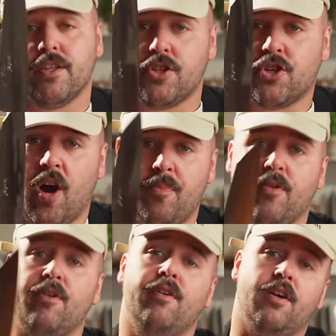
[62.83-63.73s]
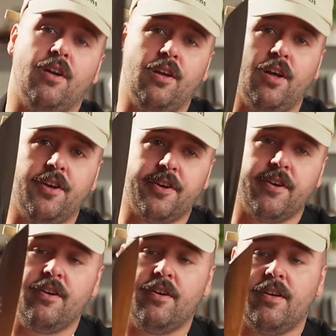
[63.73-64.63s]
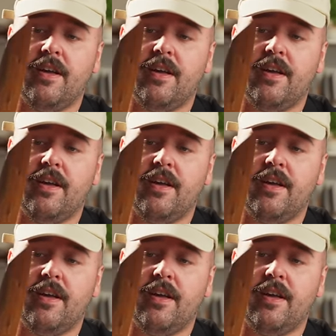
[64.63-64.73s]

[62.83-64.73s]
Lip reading: sharper longer